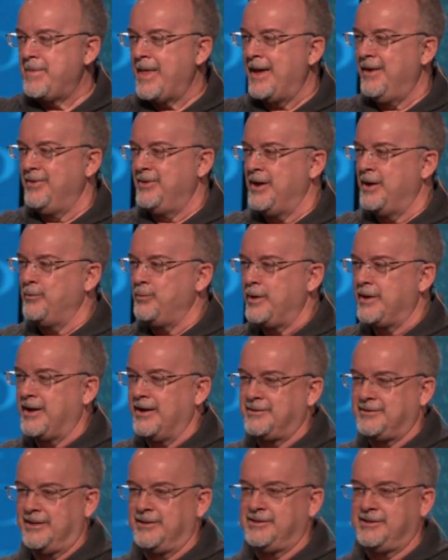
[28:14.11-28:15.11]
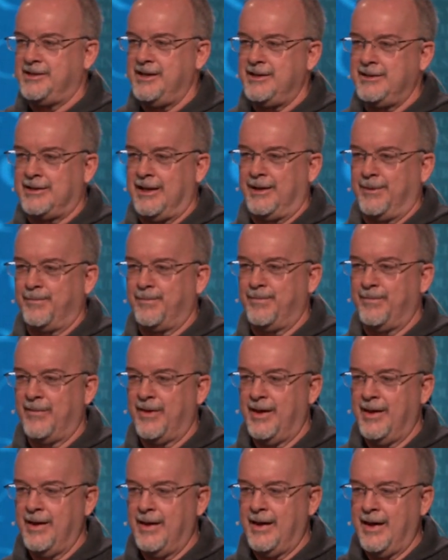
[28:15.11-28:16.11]
And then we get to seeking
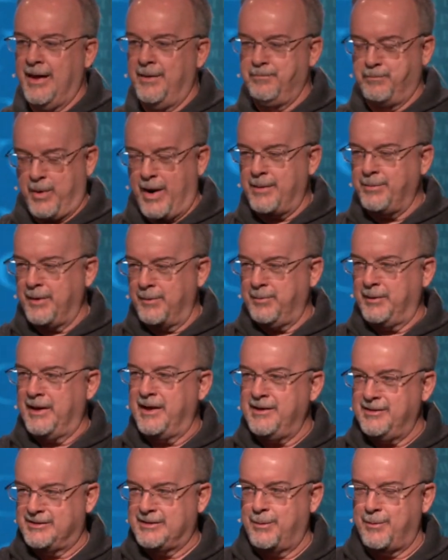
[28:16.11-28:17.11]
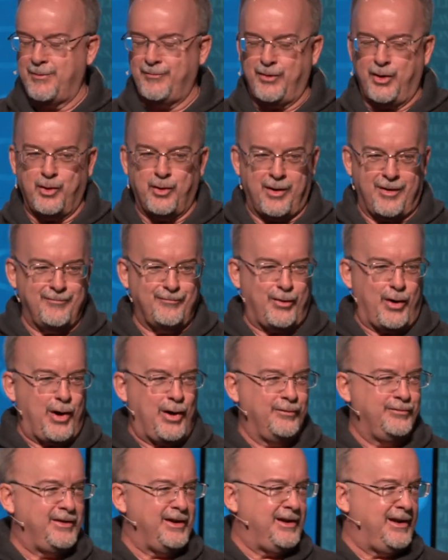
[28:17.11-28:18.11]
and probably some of you are
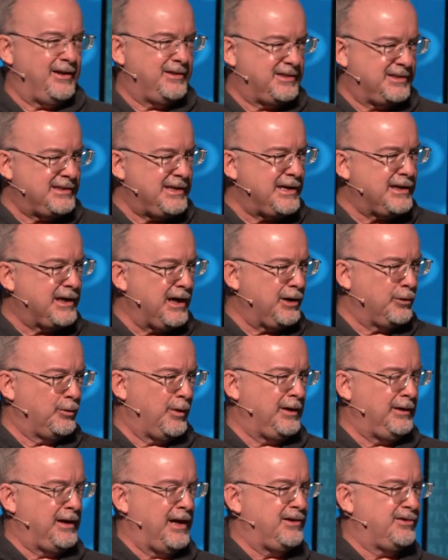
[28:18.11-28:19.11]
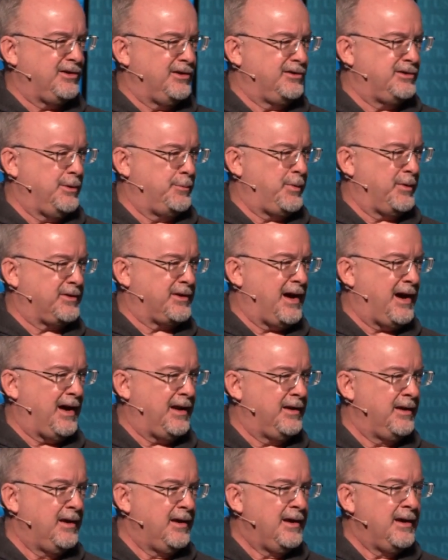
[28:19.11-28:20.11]
involved in a seeking relationship with
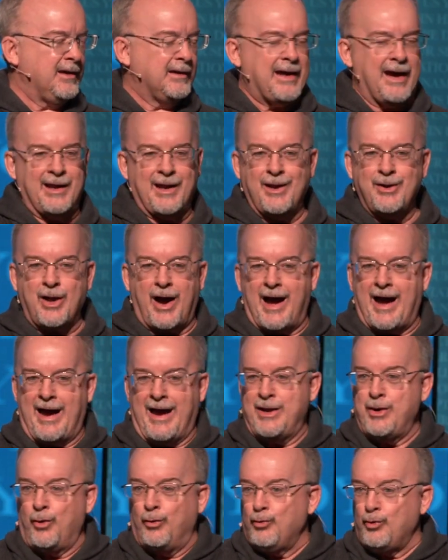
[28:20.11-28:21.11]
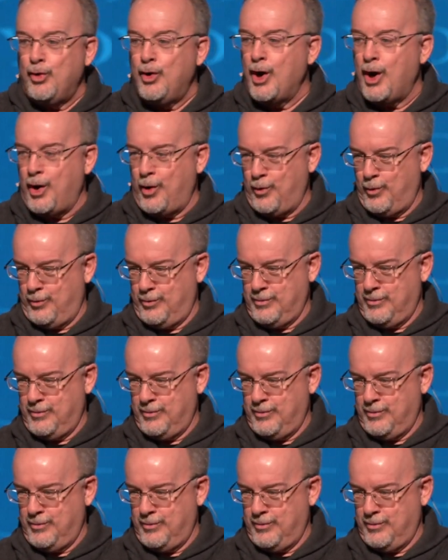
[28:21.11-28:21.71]
God. God, I, I don't know.